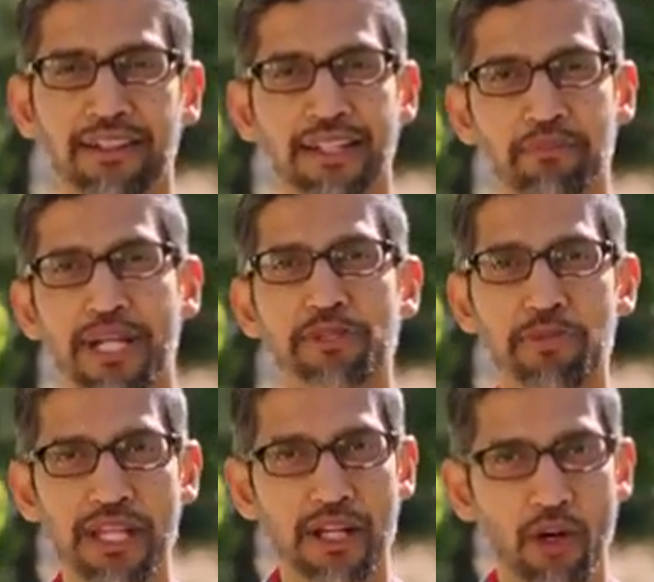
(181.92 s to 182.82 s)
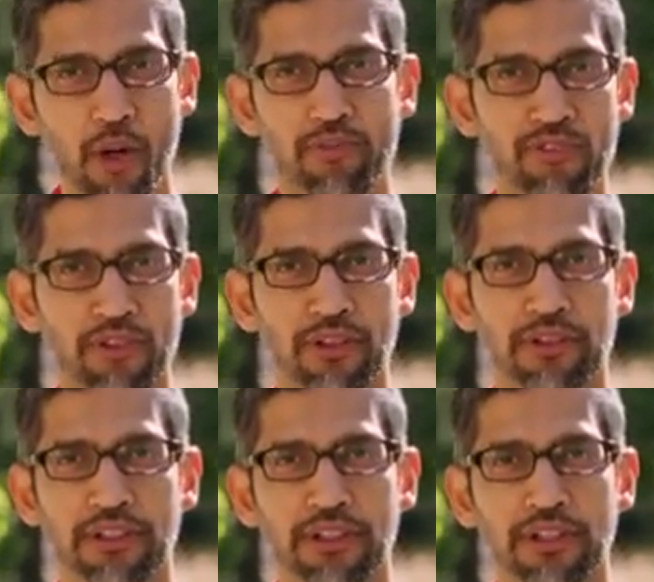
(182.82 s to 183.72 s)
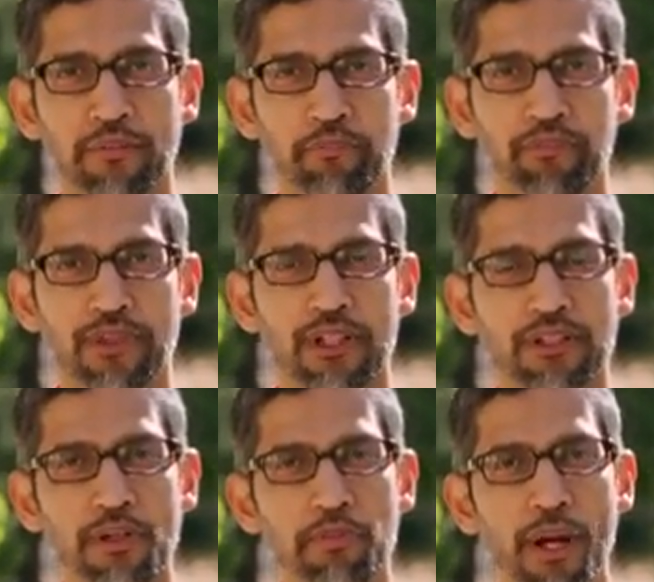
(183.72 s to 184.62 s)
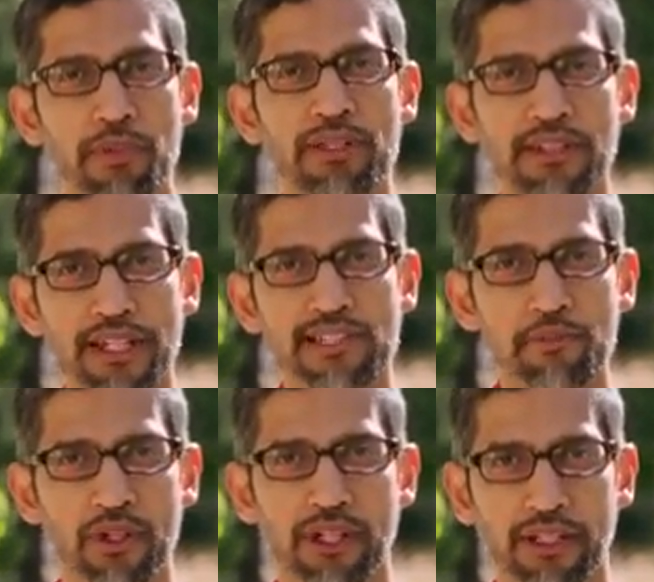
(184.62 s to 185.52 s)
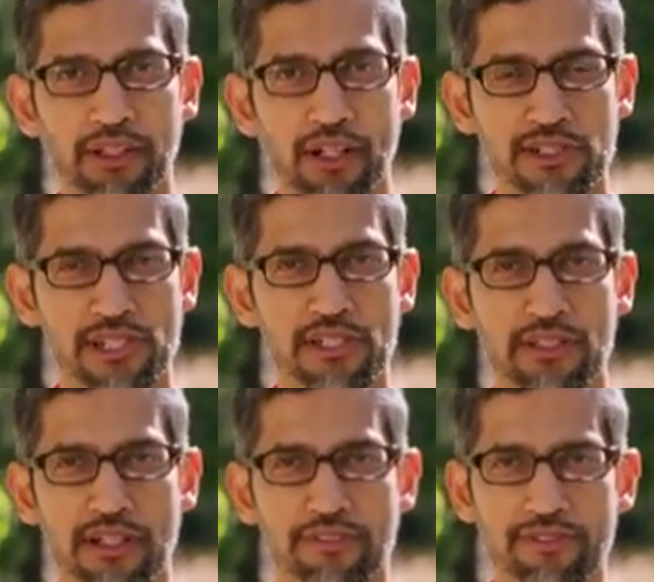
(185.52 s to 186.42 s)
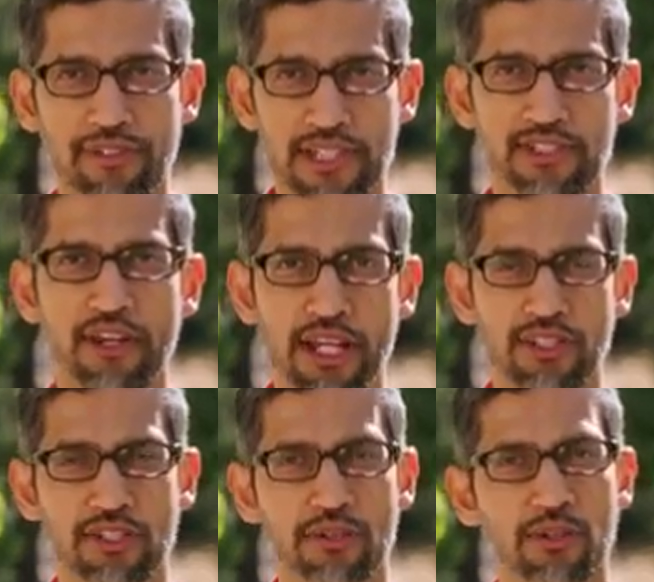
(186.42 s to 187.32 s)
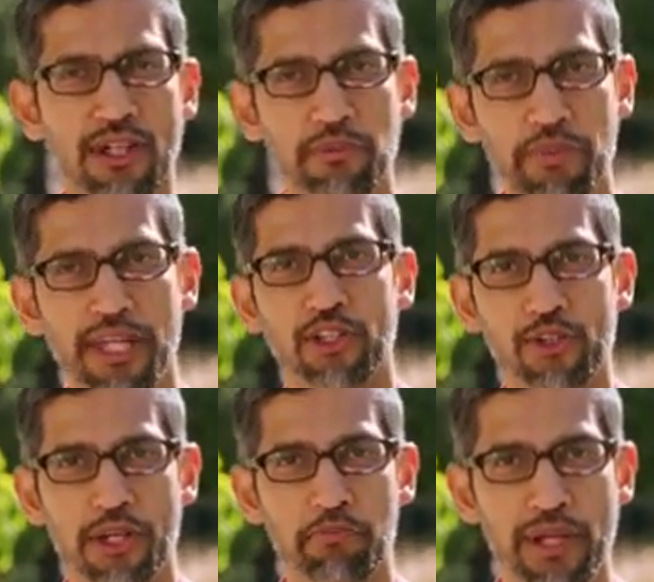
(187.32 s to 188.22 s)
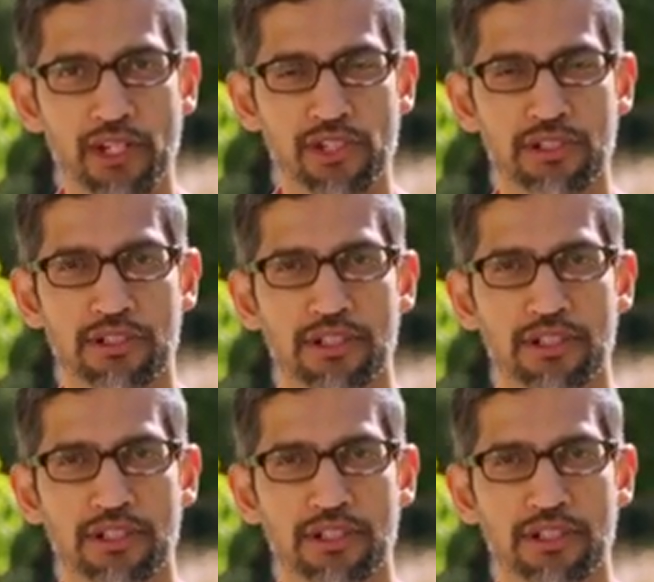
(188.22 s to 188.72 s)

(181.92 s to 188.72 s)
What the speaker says: It makes me hopeful. There are probably things about technology that frustrate you and make you impatient.